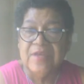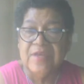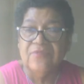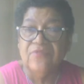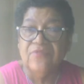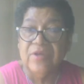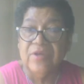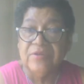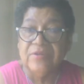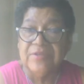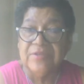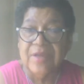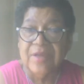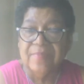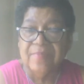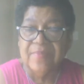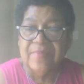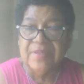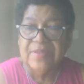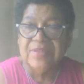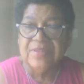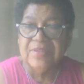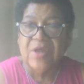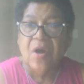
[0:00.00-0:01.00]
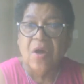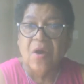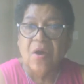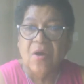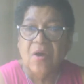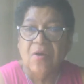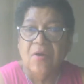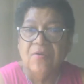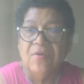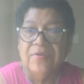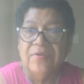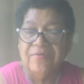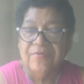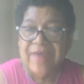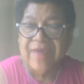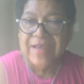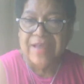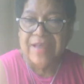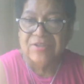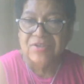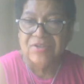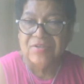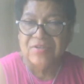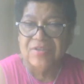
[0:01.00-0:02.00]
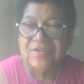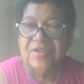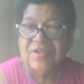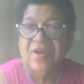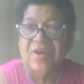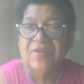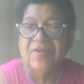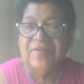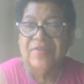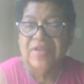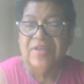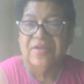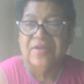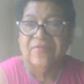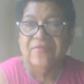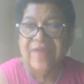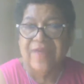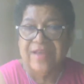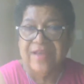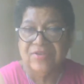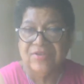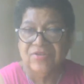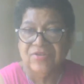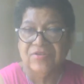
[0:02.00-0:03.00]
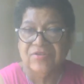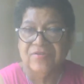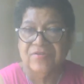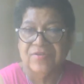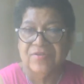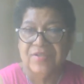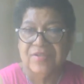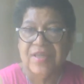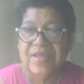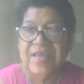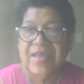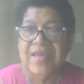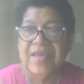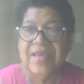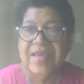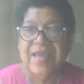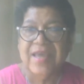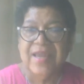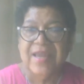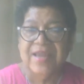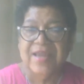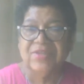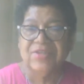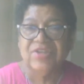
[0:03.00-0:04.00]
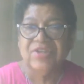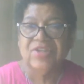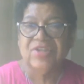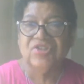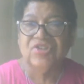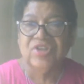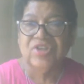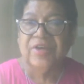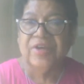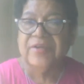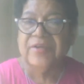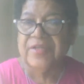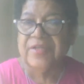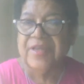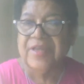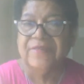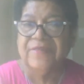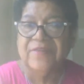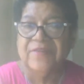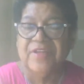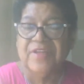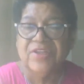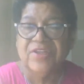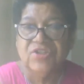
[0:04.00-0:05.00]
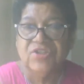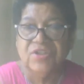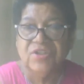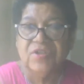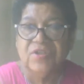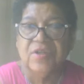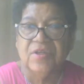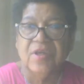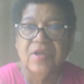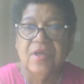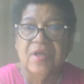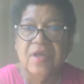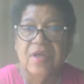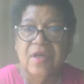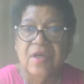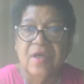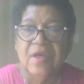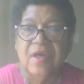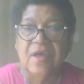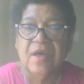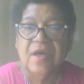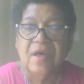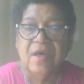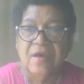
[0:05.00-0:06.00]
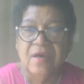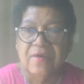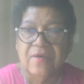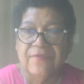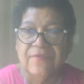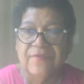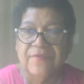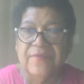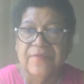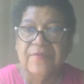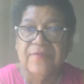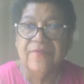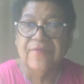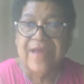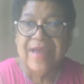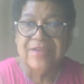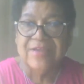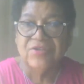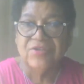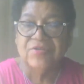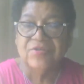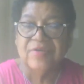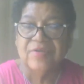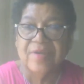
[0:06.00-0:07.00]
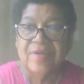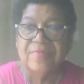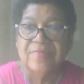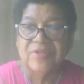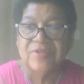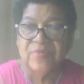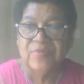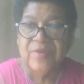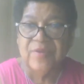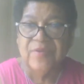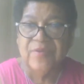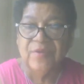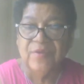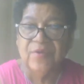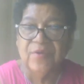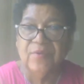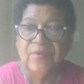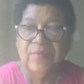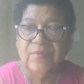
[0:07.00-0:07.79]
real numbers are all the rationals and all the irrationals. And I just shared a definition of the rational numbers with you.